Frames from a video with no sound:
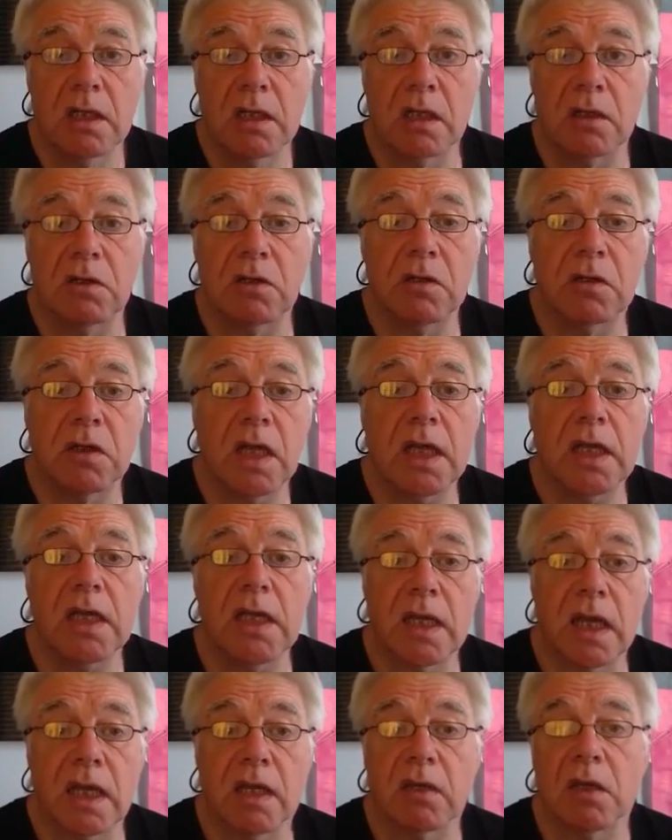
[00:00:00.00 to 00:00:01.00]
Now, you
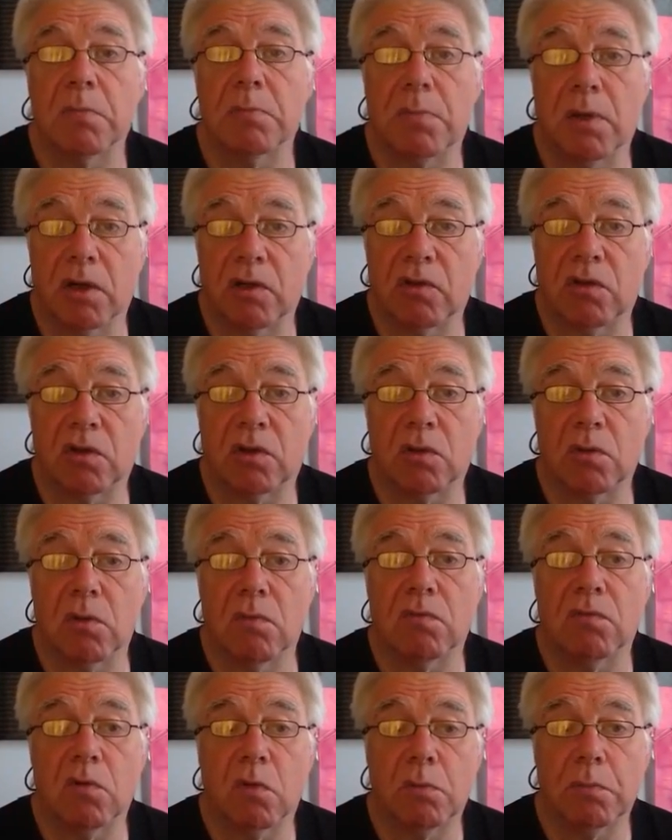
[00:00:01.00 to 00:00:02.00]
can get a
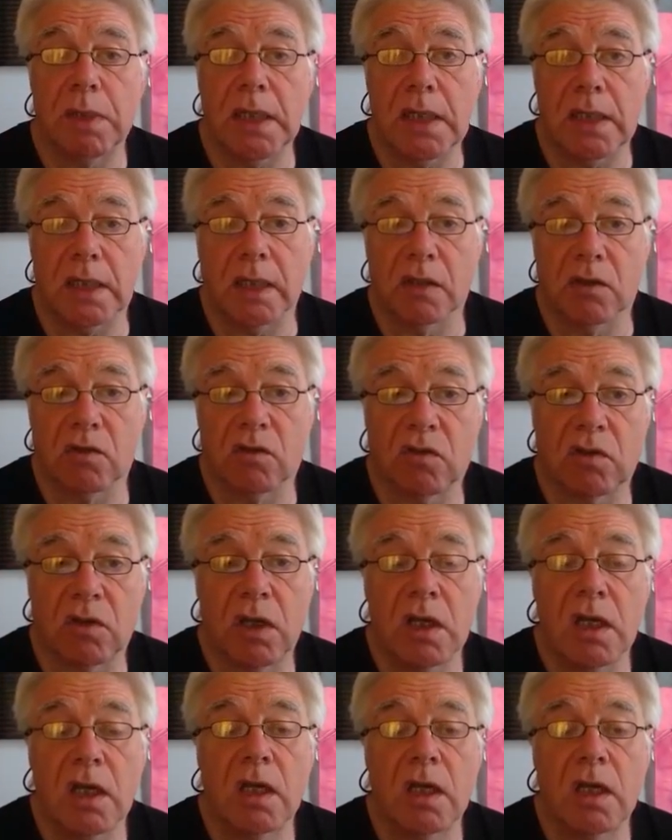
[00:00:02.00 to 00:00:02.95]
bicycle for peanuts.